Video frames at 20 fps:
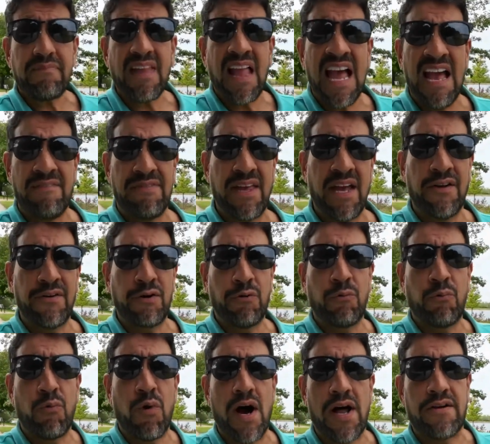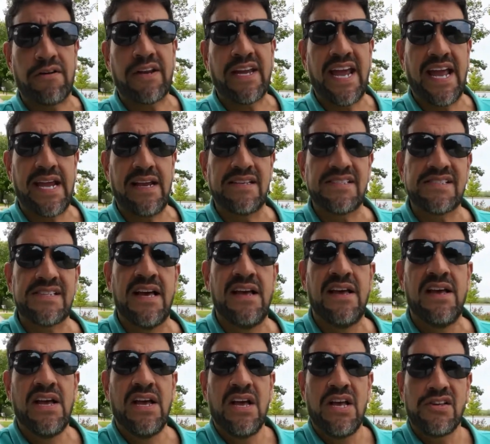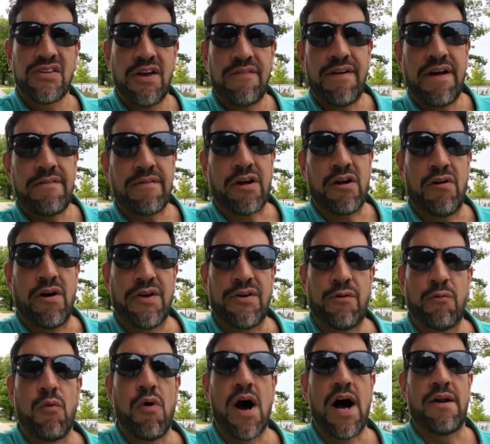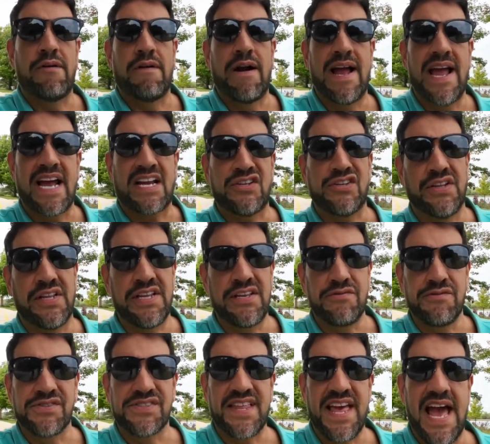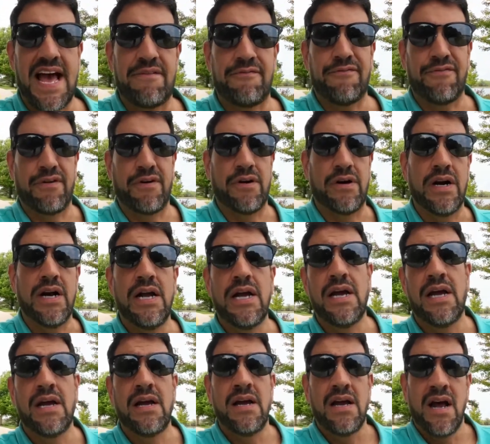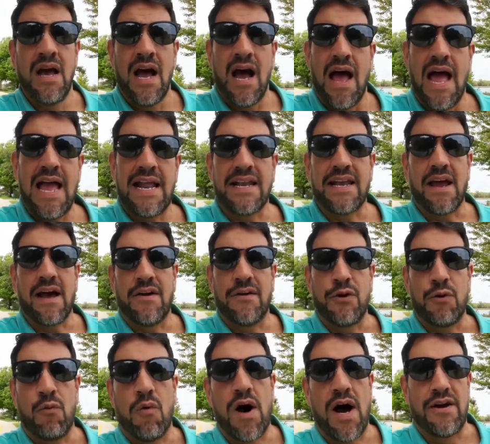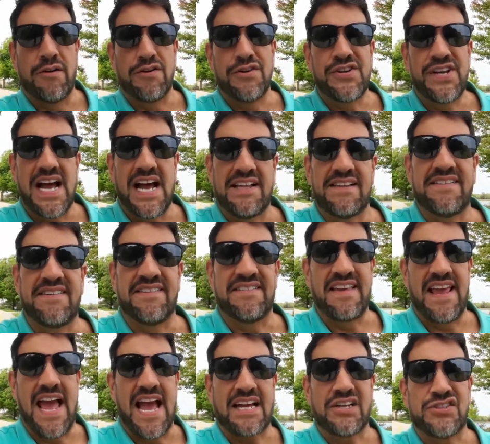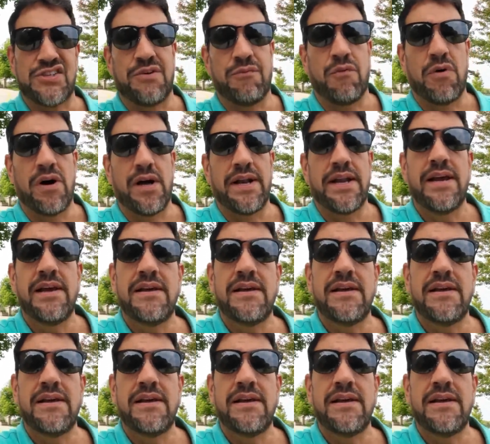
I have the underwater case. So if I ever go underwater, I actually use that for any underwater shots as the Action 1.